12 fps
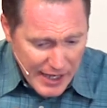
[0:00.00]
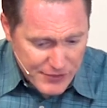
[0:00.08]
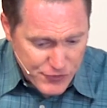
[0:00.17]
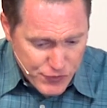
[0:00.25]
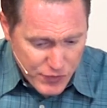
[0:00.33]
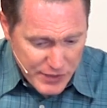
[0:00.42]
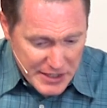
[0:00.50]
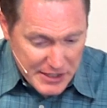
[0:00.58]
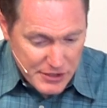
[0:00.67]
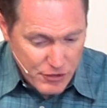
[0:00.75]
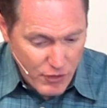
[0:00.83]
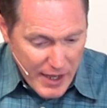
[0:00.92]
God's
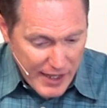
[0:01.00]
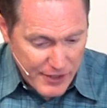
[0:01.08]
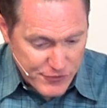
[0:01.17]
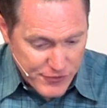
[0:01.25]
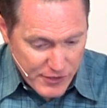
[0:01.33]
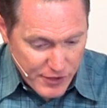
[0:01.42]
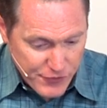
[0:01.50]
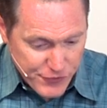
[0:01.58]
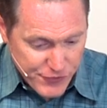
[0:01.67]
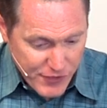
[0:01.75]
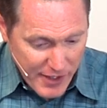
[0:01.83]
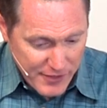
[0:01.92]
treating you as
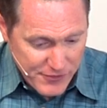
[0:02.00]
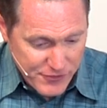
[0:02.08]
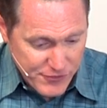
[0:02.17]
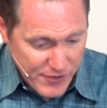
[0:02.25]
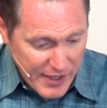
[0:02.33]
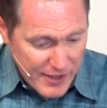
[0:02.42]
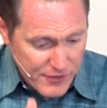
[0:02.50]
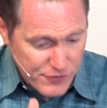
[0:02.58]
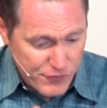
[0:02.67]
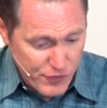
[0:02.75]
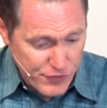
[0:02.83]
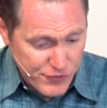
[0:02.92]
sons.
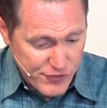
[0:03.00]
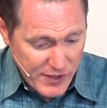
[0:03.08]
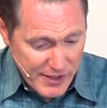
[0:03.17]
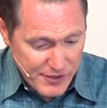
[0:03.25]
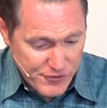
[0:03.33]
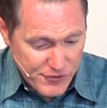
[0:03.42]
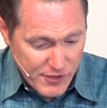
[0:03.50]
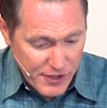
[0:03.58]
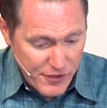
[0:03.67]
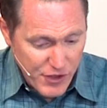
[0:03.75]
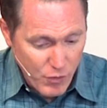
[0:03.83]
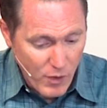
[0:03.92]
Verse 6,
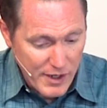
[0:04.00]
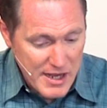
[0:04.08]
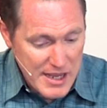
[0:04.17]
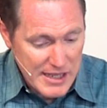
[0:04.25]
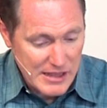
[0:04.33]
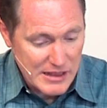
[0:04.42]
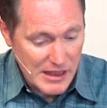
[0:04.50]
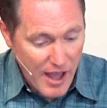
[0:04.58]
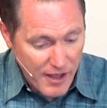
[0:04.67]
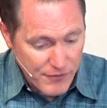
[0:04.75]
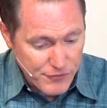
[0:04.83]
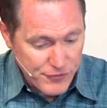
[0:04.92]
the one he
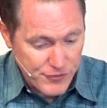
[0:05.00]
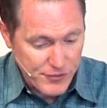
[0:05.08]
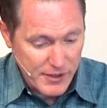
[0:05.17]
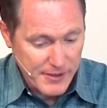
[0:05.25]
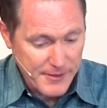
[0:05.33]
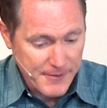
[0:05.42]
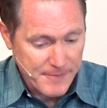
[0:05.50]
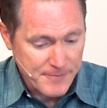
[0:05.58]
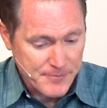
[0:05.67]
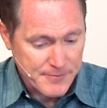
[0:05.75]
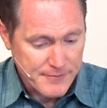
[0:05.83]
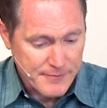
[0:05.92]
loves.
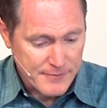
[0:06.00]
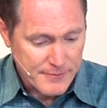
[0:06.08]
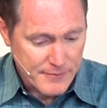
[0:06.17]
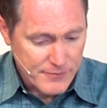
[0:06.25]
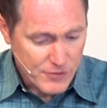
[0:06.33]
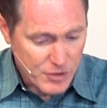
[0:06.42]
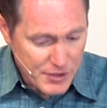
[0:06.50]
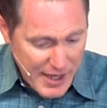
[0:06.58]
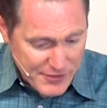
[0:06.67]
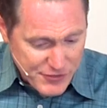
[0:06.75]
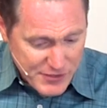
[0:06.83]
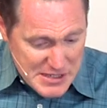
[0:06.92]
Do you
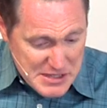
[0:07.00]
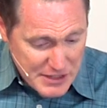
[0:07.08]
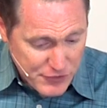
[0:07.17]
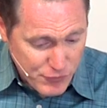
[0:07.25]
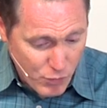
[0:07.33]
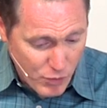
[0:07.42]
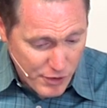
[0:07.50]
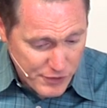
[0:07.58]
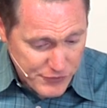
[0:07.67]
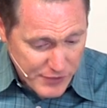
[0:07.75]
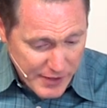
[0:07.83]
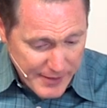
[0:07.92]
not see these
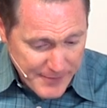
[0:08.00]
words?